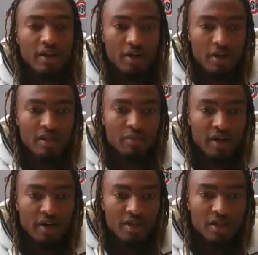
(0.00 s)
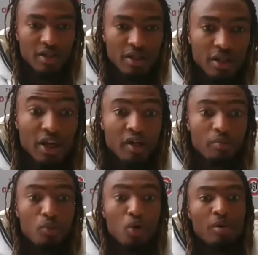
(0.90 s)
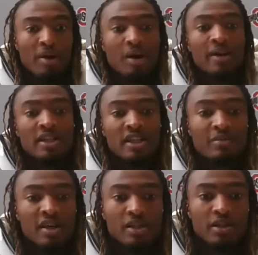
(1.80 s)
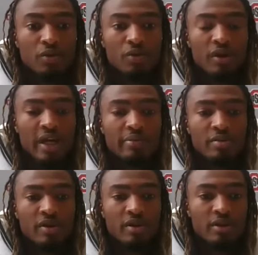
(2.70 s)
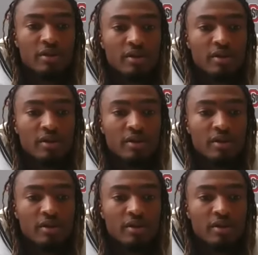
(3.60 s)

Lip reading: a good experience just to learn more about my teammates in a real game experience.